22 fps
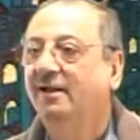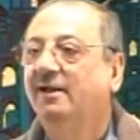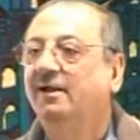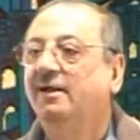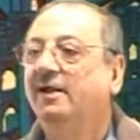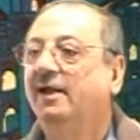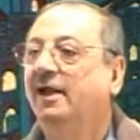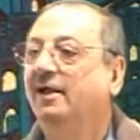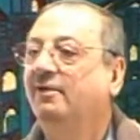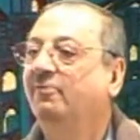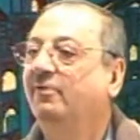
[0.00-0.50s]

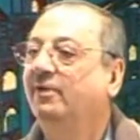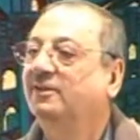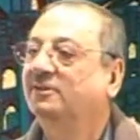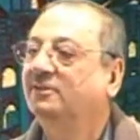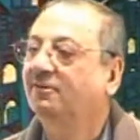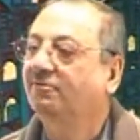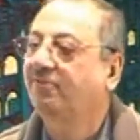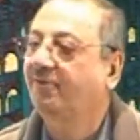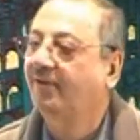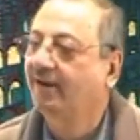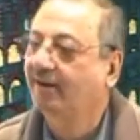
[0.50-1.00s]
And where is the
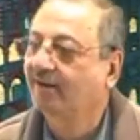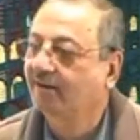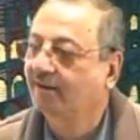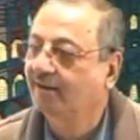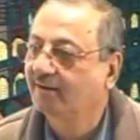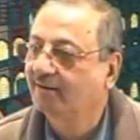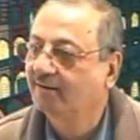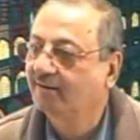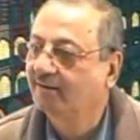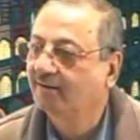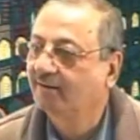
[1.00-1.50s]
fa'il?
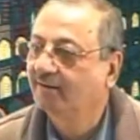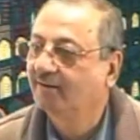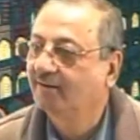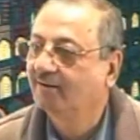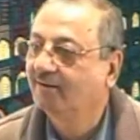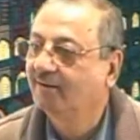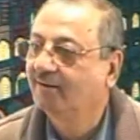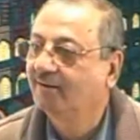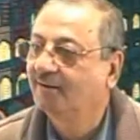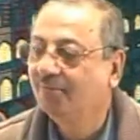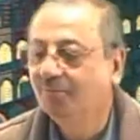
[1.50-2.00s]

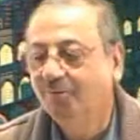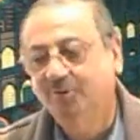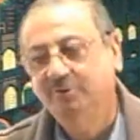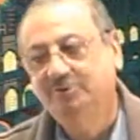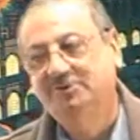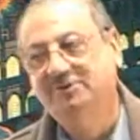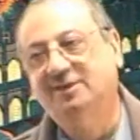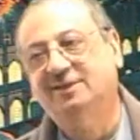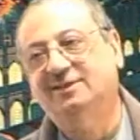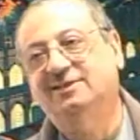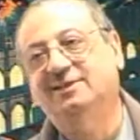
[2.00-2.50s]

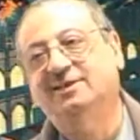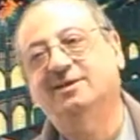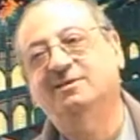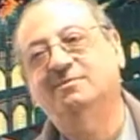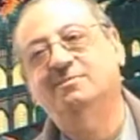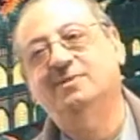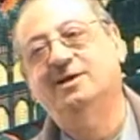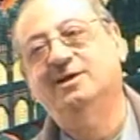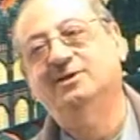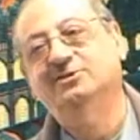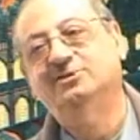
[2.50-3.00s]
Mustatir,
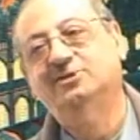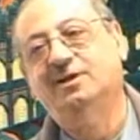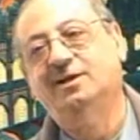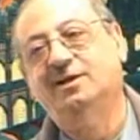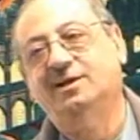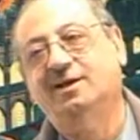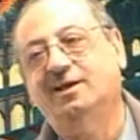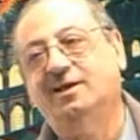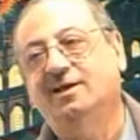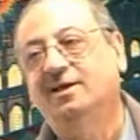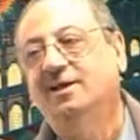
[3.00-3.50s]
mashallah.
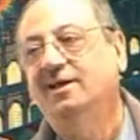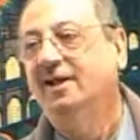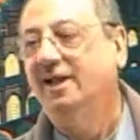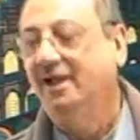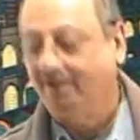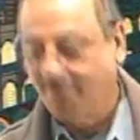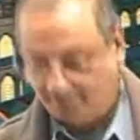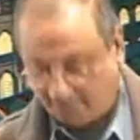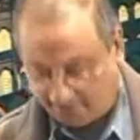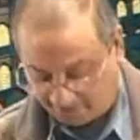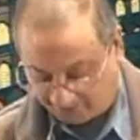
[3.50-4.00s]
And
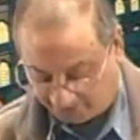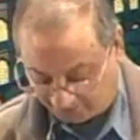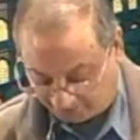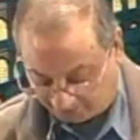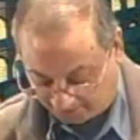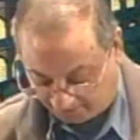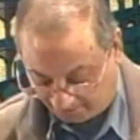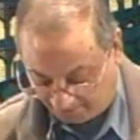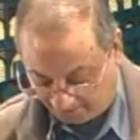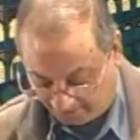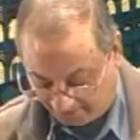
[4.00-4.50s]
what is
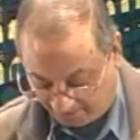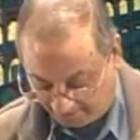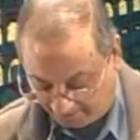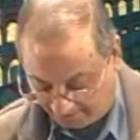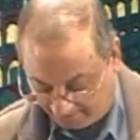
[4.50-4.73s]
Qabla?